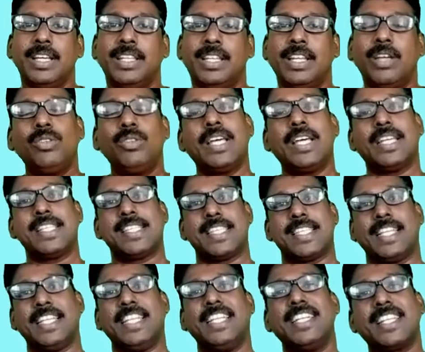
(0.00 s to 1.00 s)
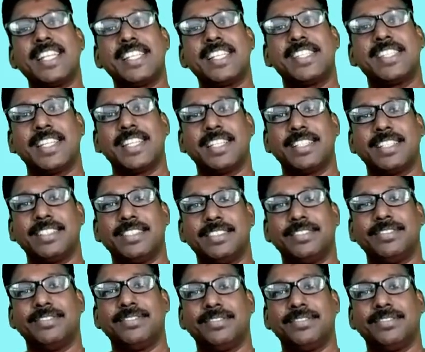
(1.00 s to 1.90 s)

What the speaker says: Now there is an interesting